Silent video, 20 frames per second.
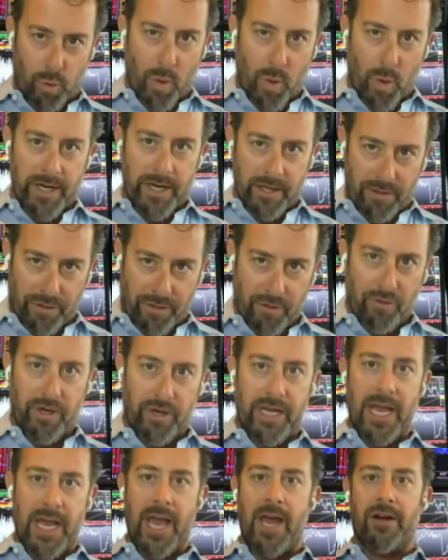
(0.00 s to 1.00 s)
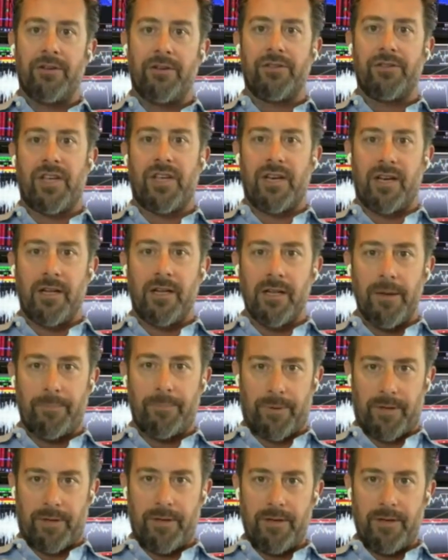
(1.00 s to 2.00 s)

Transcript: 20, 30 handles at a clip,